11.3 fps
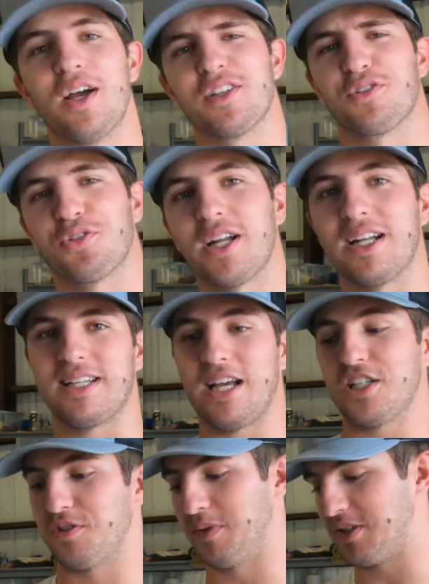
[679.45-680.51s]
So try to
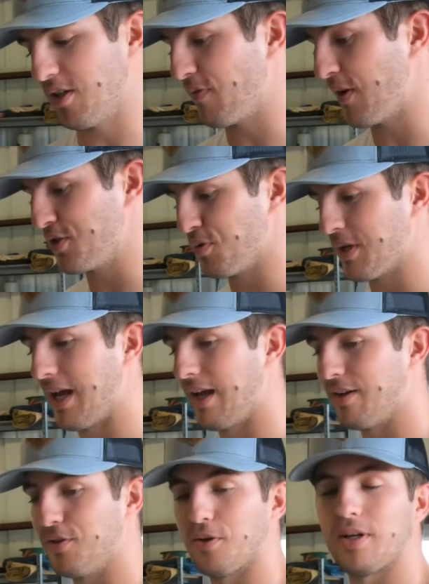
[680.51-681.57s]
attach as much stuff as you
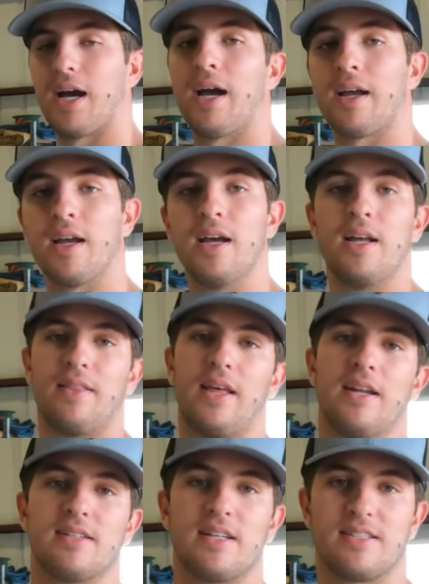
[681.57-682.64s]
can to your kayak. That
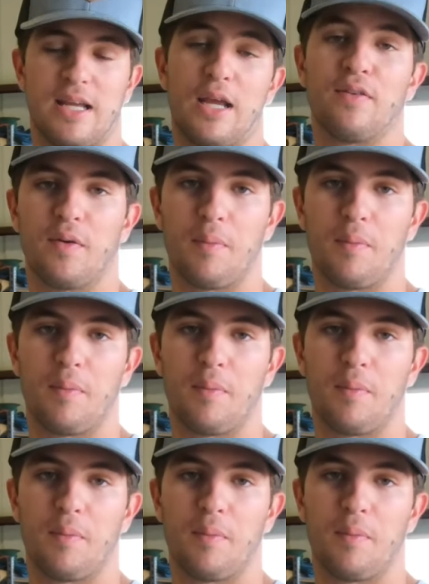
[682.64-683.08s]
is a safe